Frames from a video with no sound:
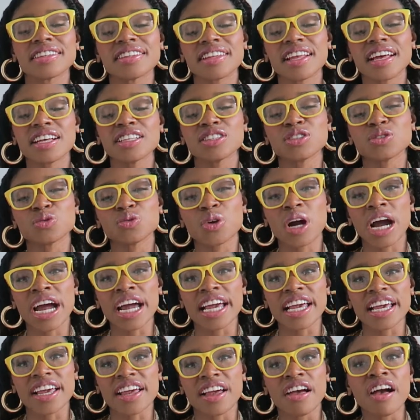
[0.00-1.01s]
That's
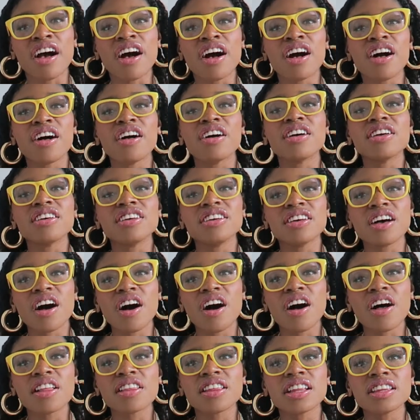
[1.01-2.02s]
right,
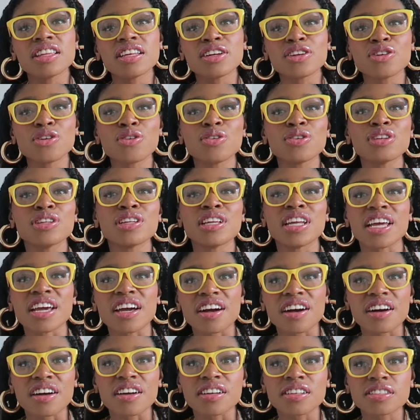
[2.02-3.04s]
y'all, the little
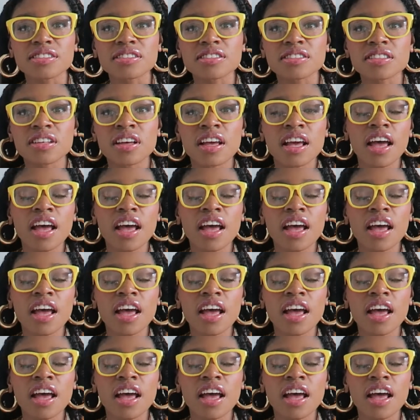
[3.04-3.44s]
Nikkahz.